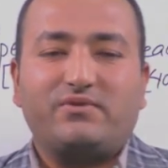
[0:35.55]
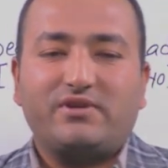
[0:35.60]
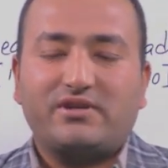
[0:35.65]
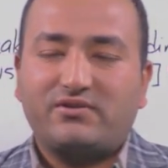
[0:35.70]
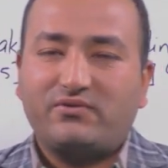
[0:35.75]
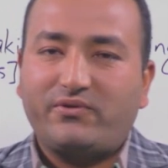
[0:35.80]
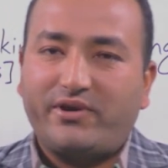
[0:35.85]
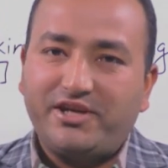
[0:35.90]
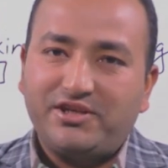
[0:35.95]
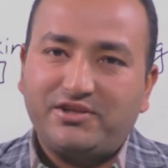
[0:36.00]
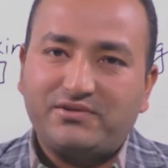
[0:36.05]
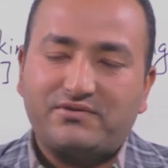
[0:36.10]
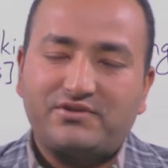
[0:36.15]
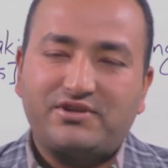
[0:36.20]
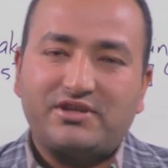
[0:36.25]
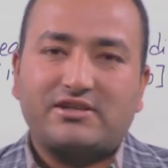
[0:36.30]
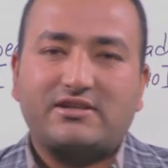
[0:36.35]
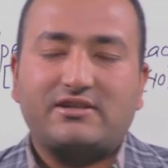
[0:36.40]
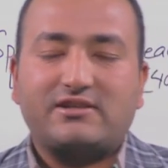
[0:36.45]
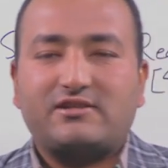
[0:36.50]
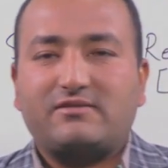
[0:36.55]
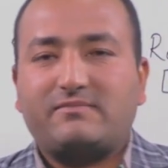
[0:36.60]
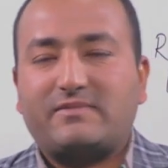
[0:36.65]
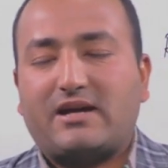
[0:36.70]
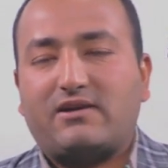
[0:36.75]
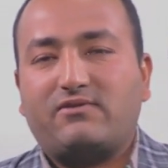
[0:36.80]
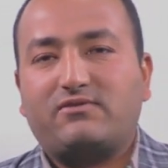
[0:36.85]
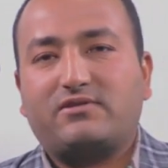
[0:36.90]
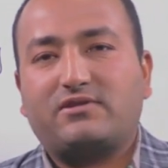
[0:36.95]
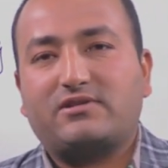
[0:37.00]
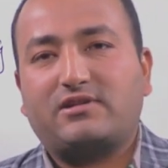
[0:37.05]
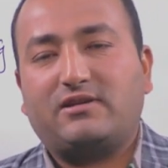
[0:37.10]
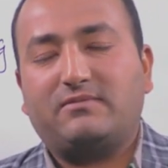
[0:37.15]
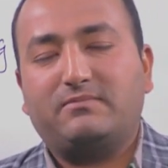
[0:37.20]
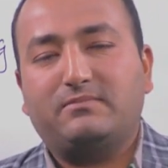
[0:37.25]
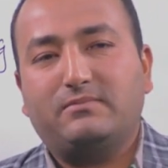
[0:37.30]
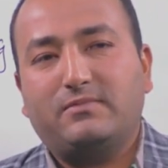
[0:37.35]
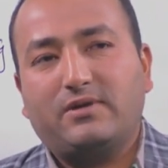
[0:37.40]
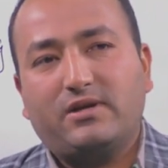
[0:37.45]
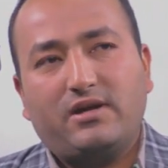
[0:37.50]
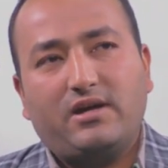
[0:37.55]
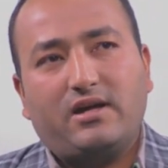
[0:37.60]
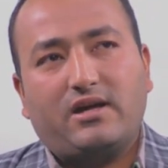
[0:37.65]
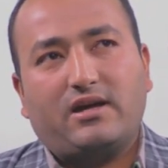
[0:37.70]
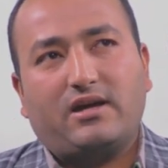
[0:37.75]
we are going to discuss about some